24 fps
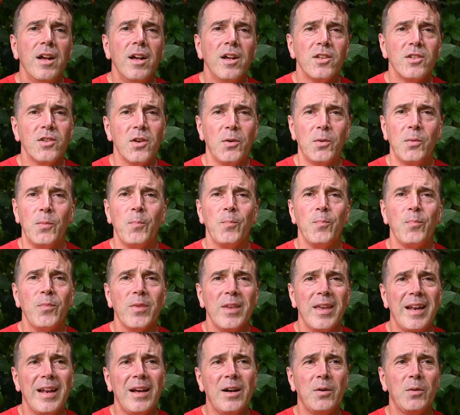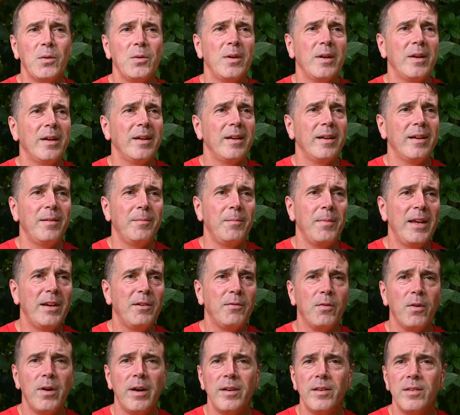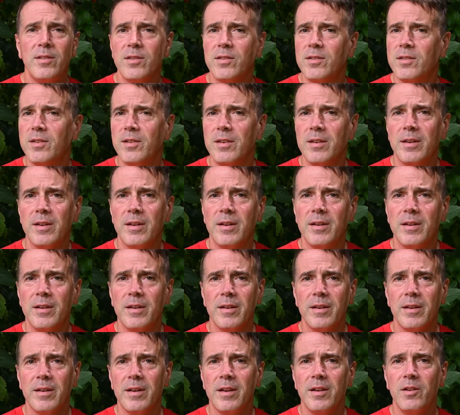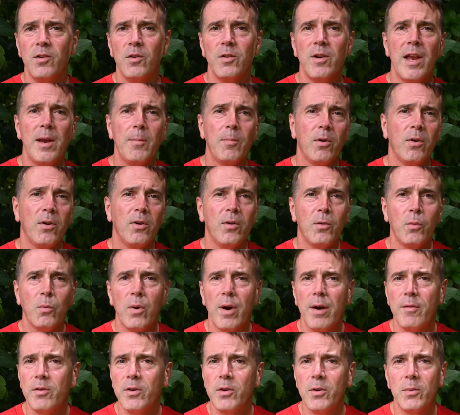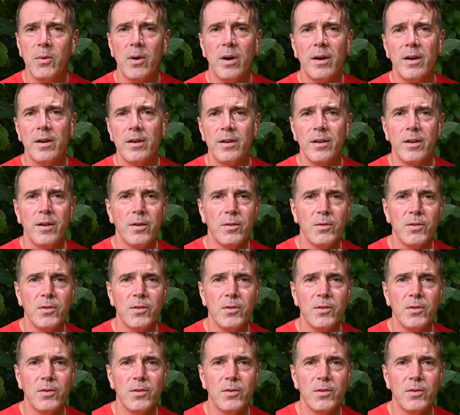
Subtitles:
So get out and make friends in your neighborhood, wherever you are.